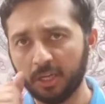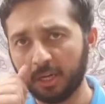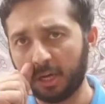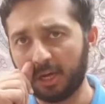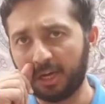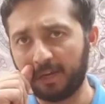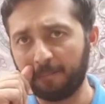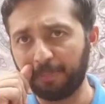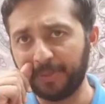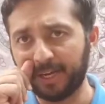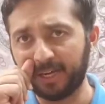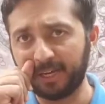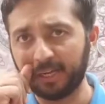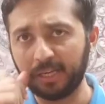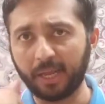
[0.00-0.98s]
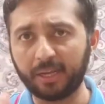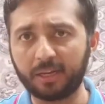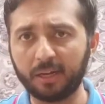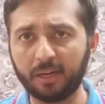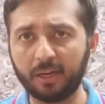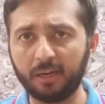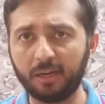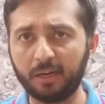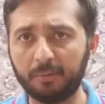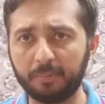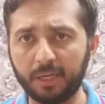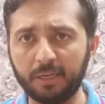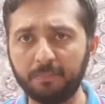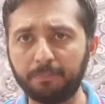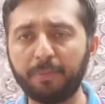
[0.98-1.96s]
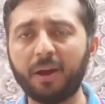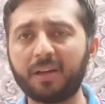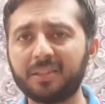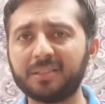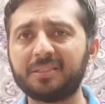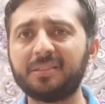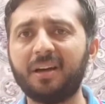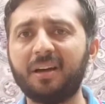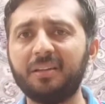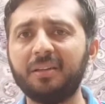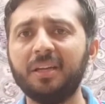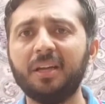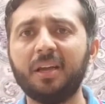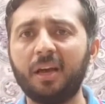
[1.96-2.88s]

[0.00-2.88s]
In Pakistan,